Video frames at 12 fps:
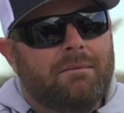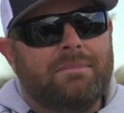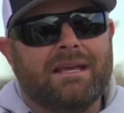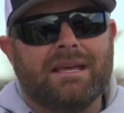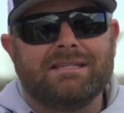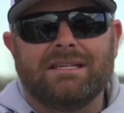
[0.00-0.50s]

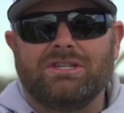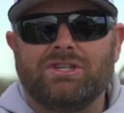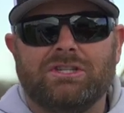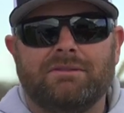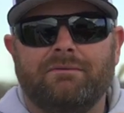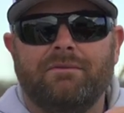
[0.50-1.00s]
because it's
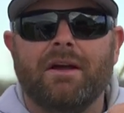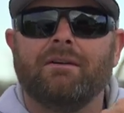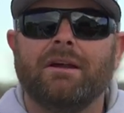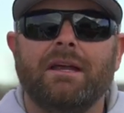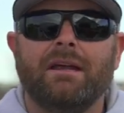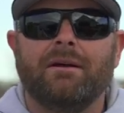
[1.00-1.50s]
just
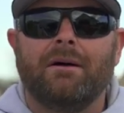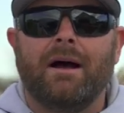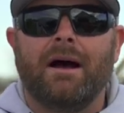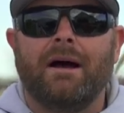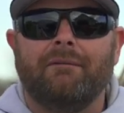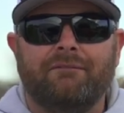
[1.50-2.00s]
very, uh,